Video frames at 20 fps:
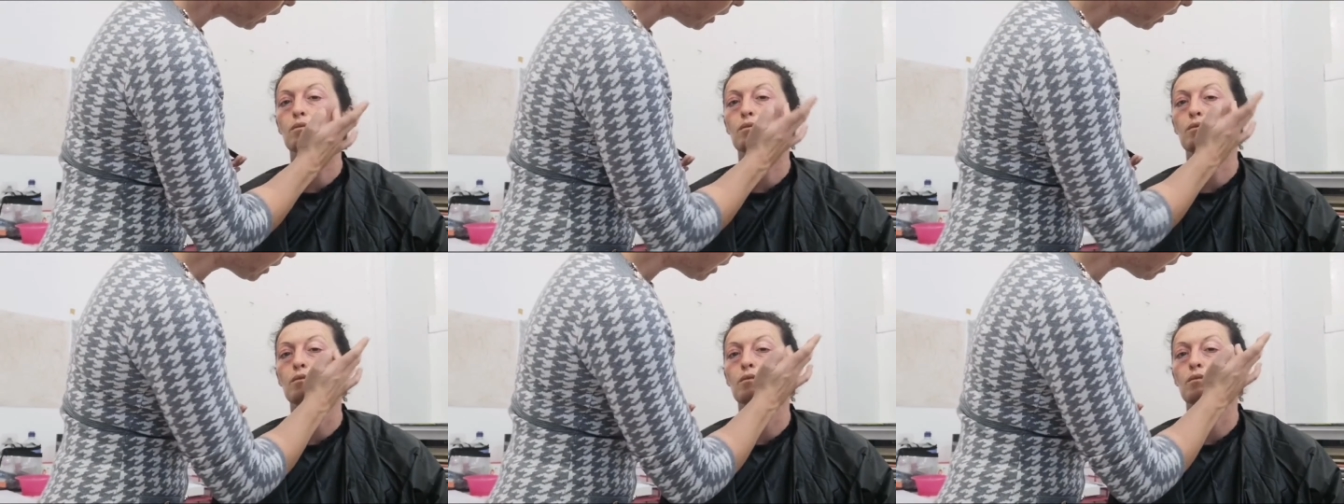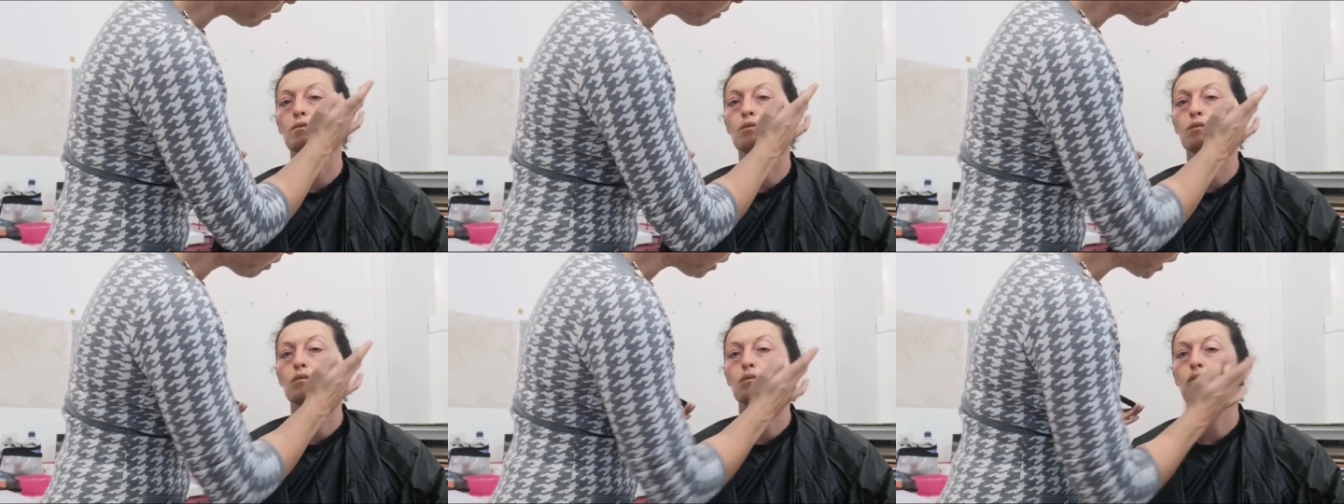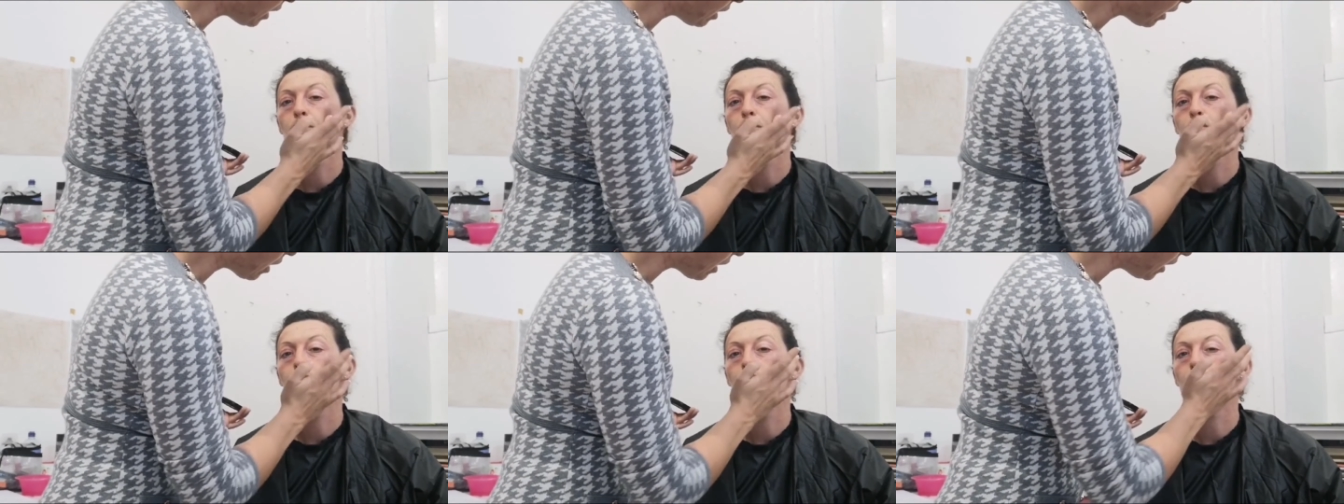there's
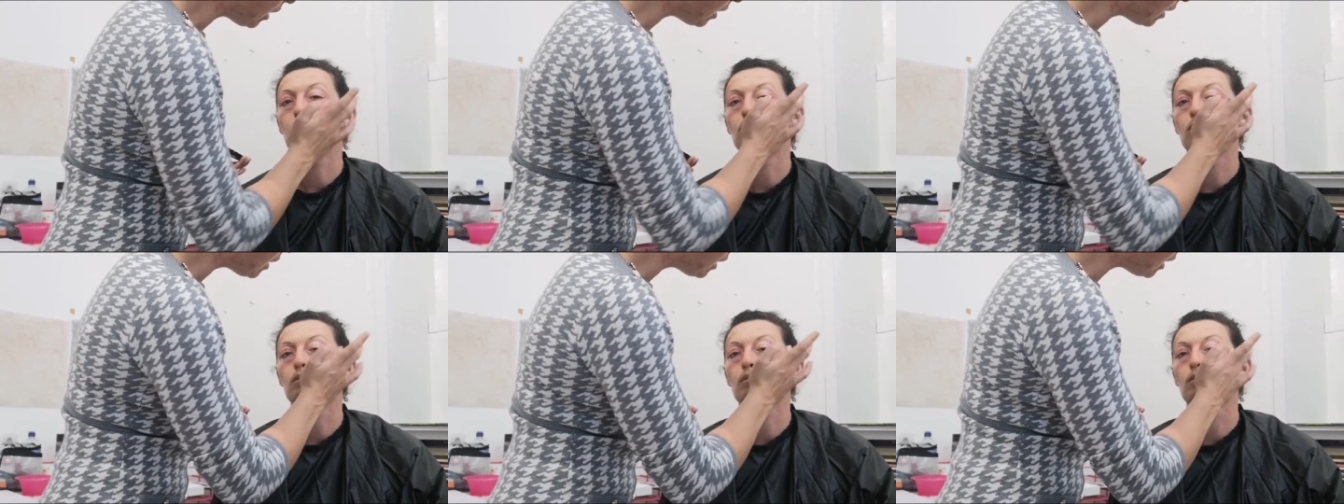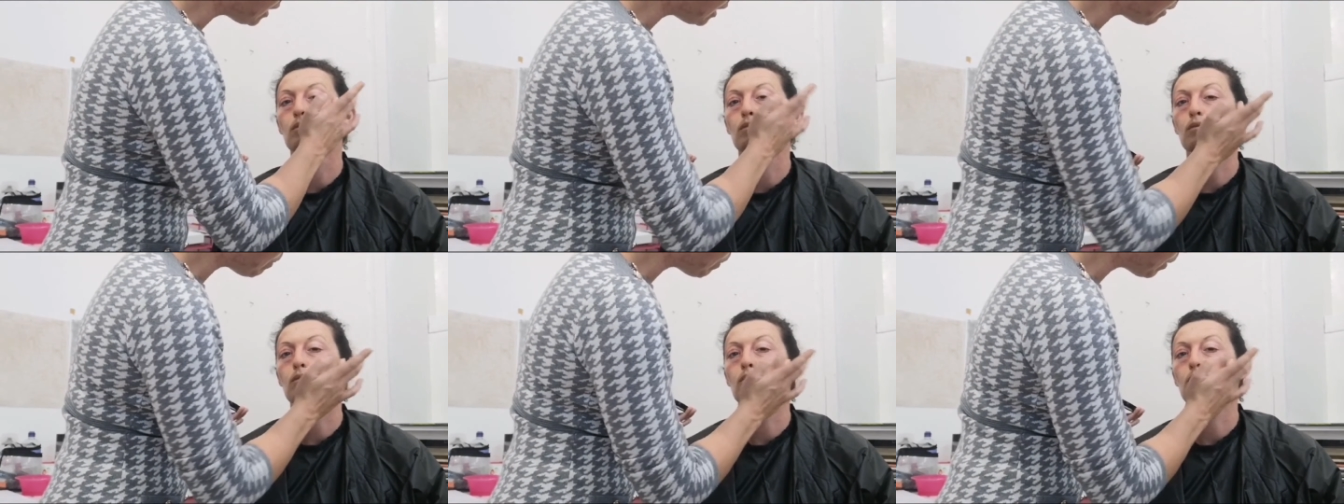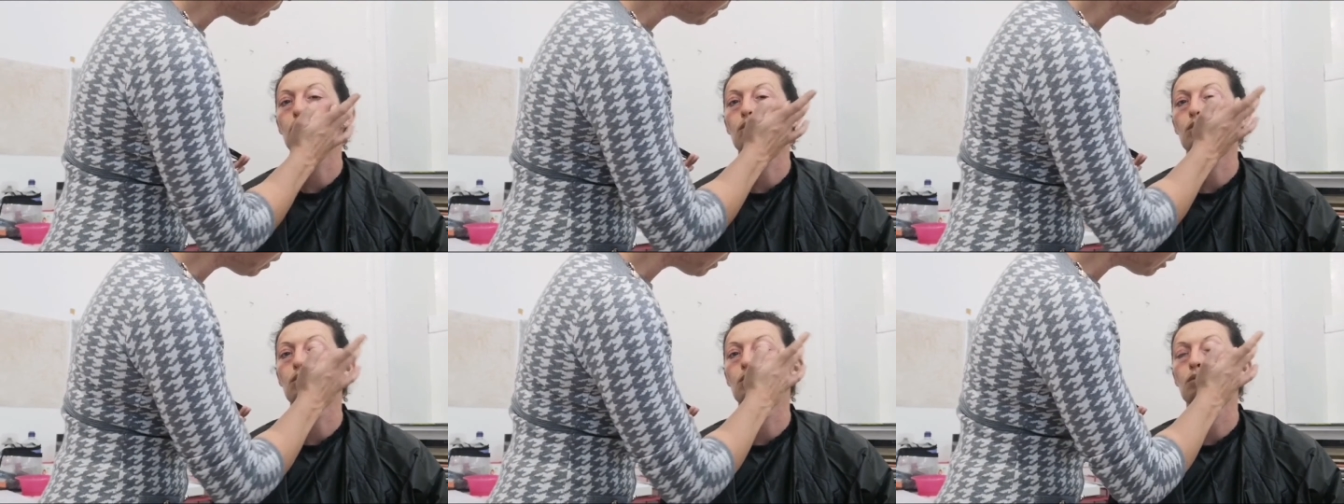that real kind of
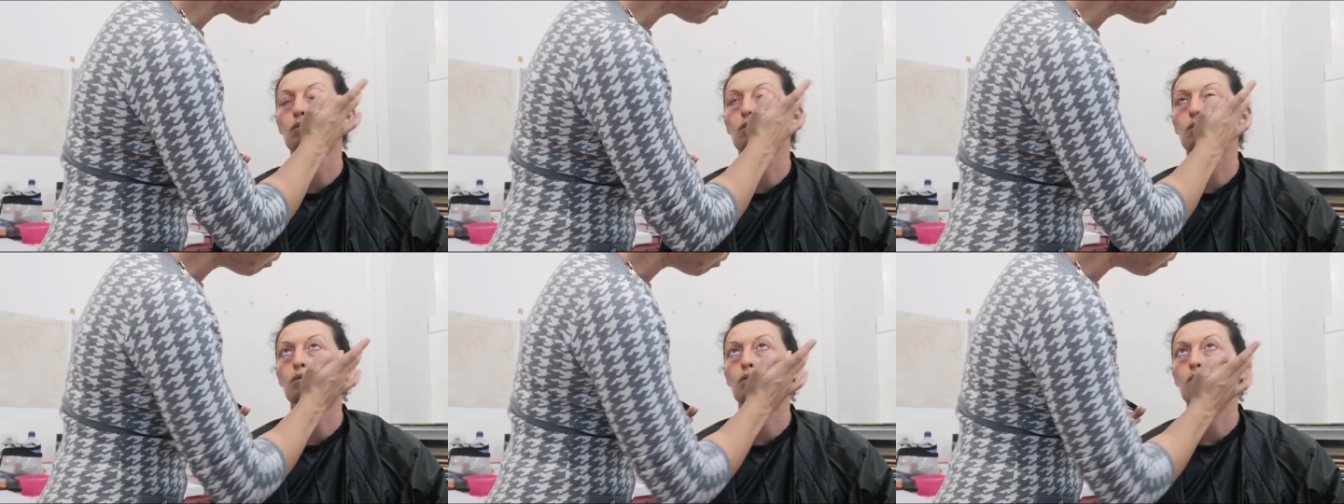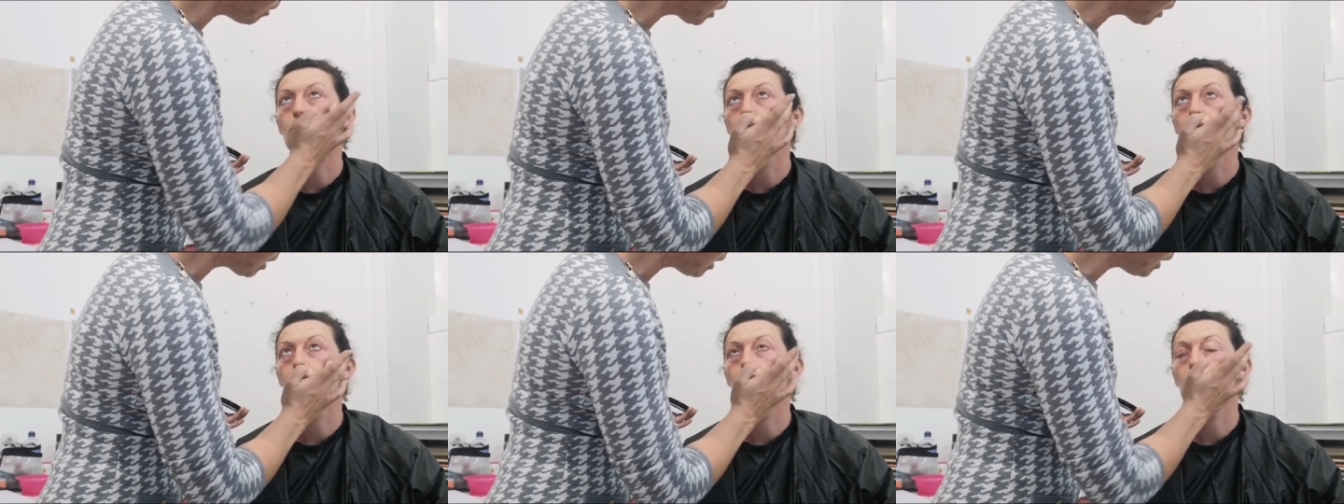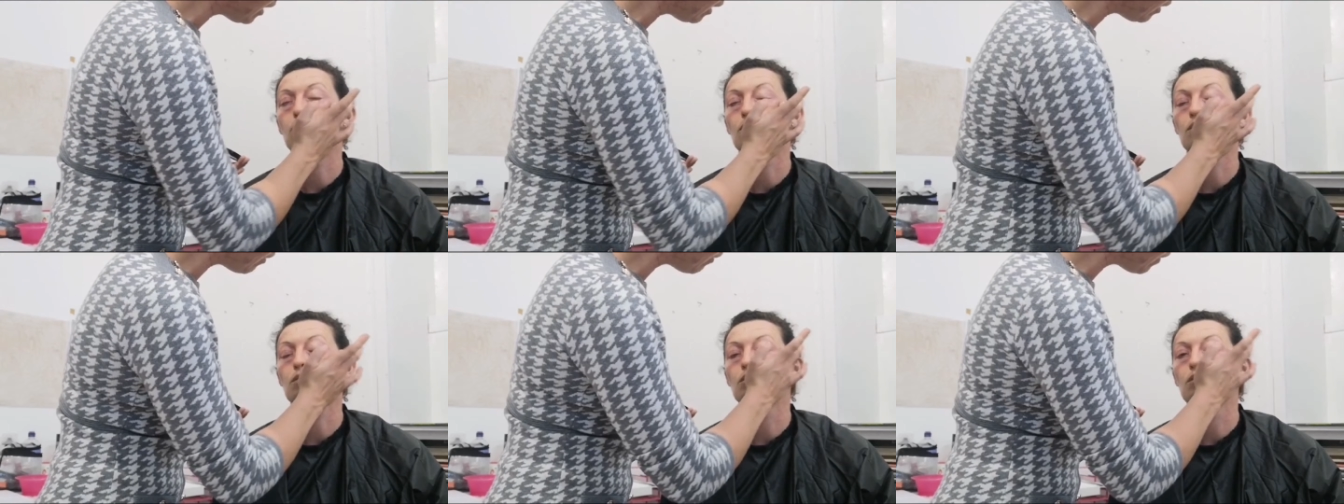stippled,
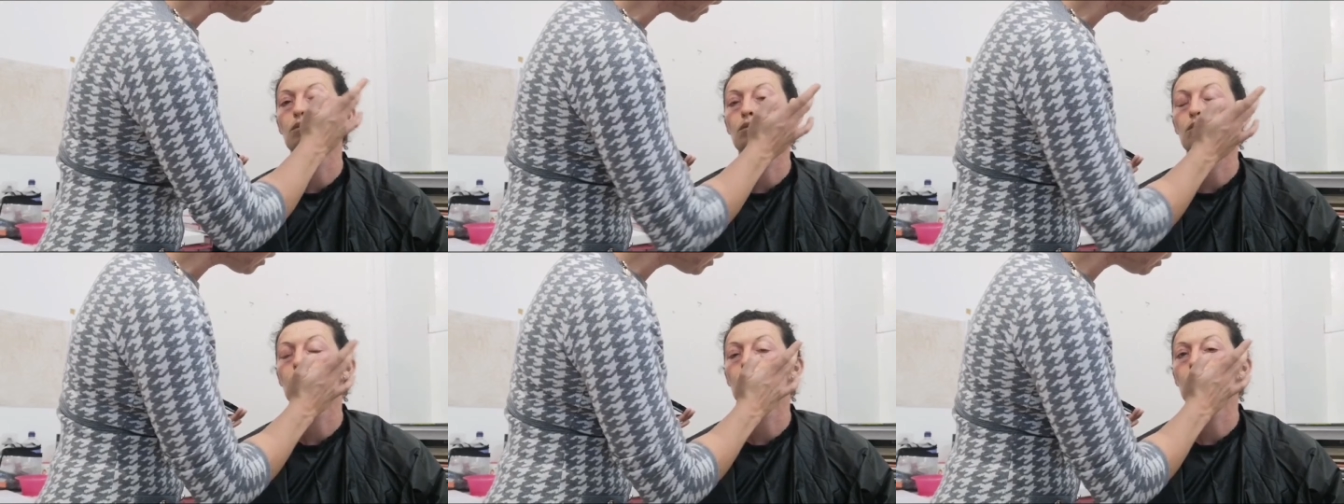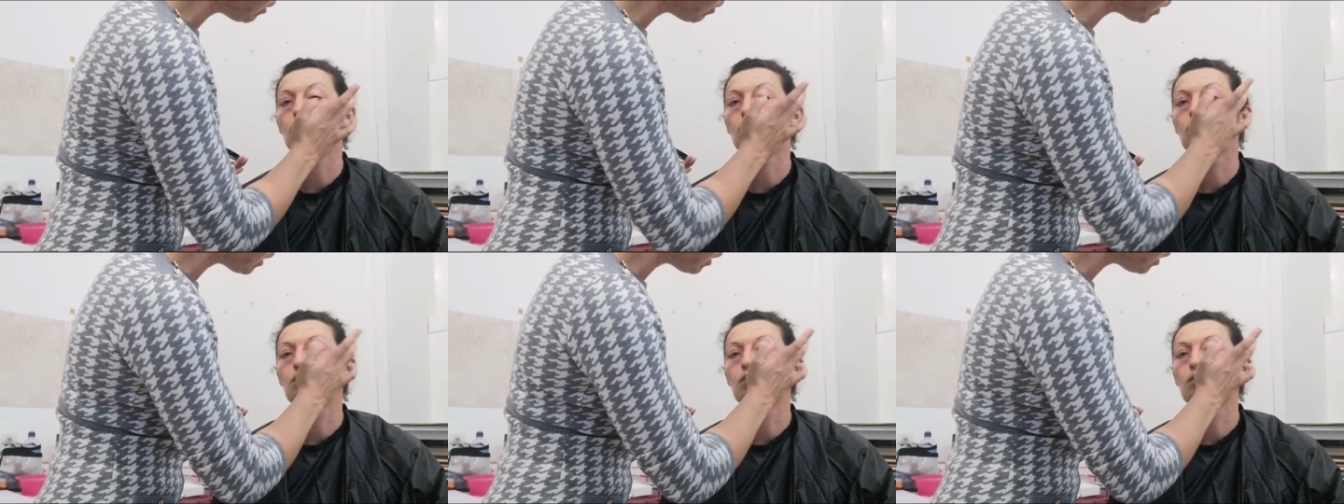mottly effect.